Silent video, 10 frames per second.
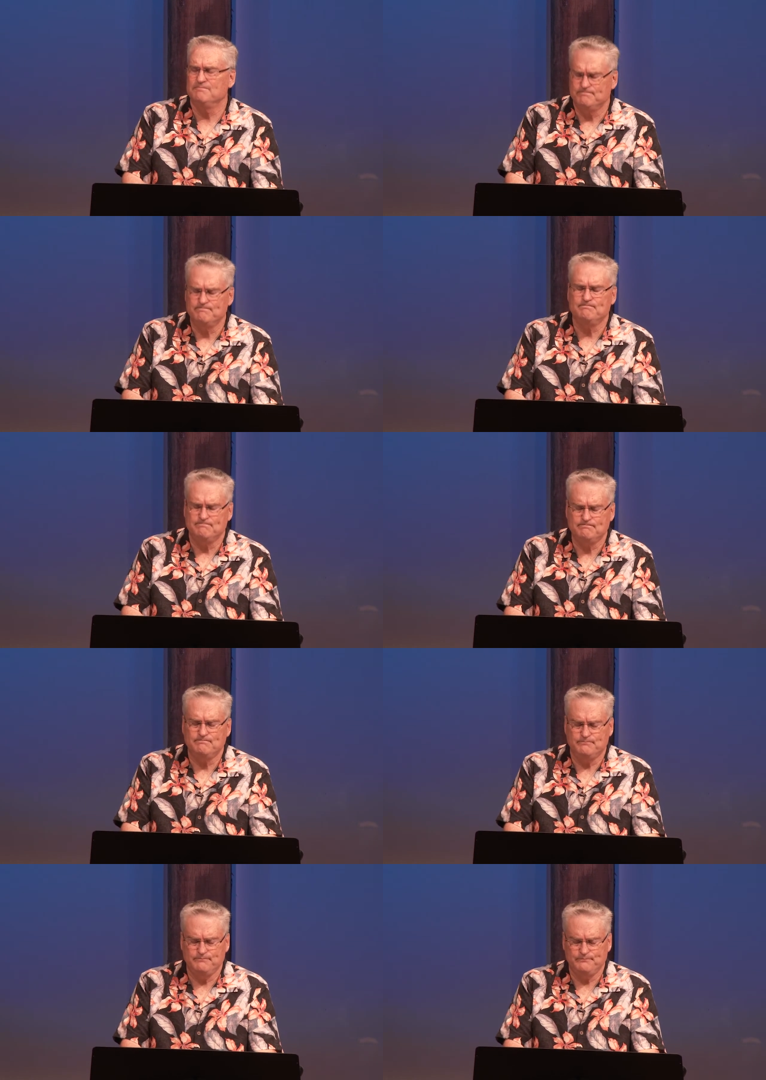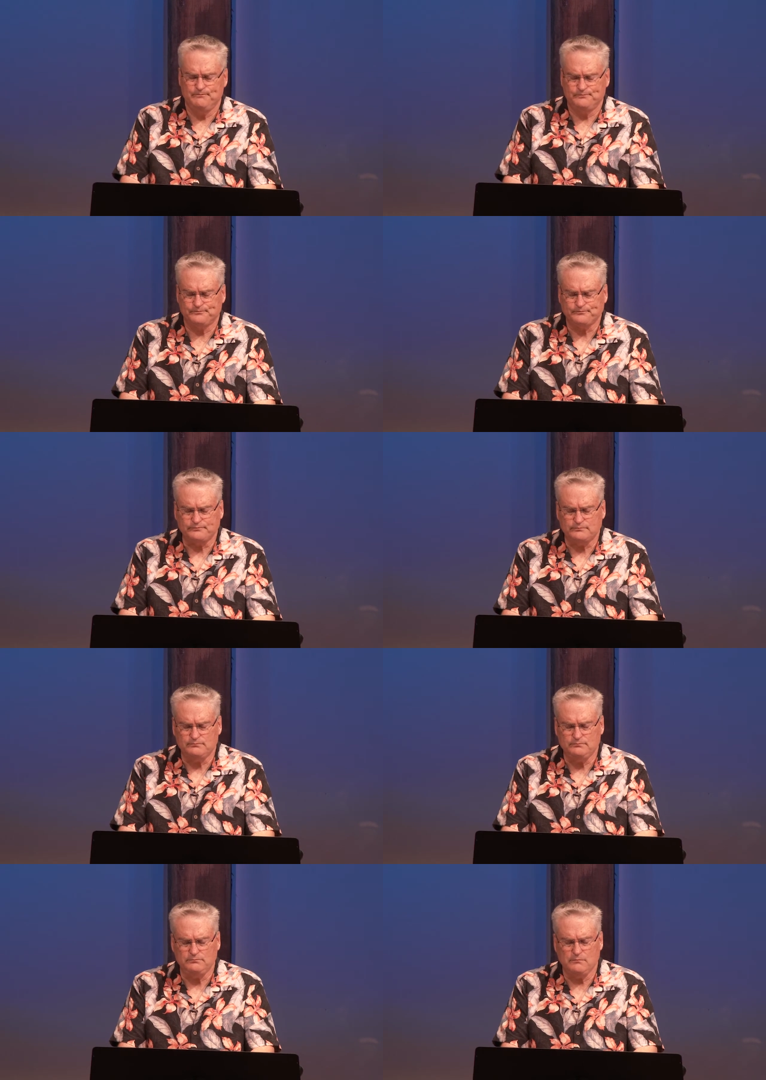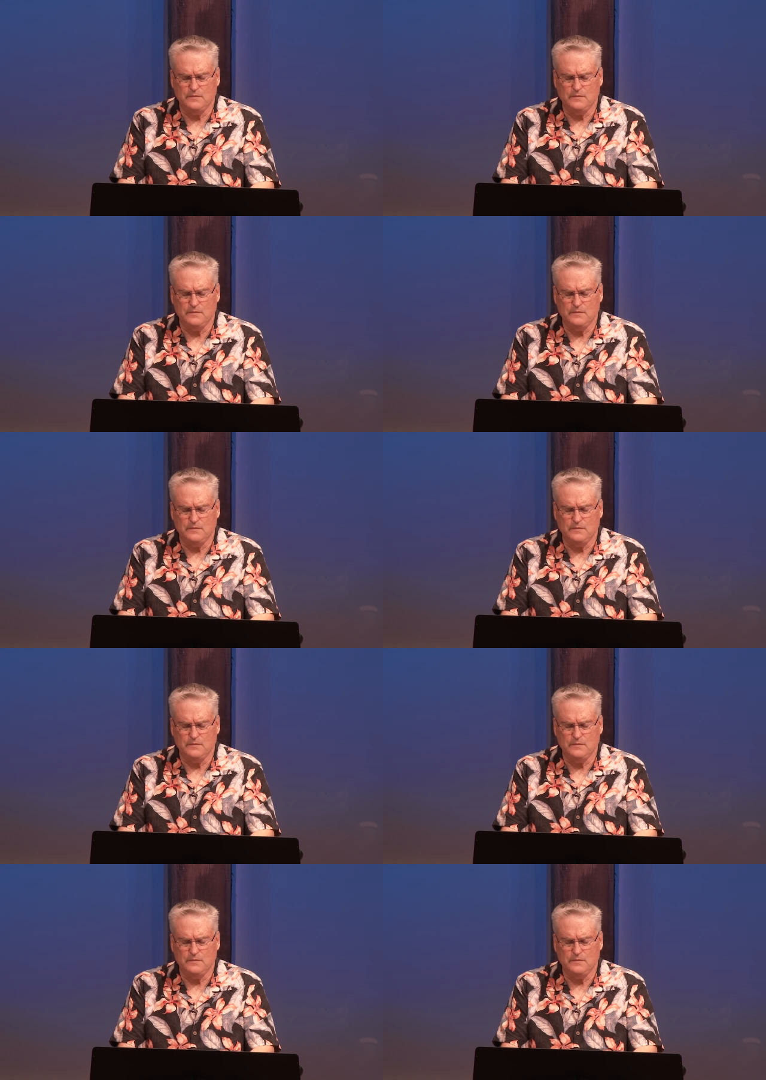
Nothing is said.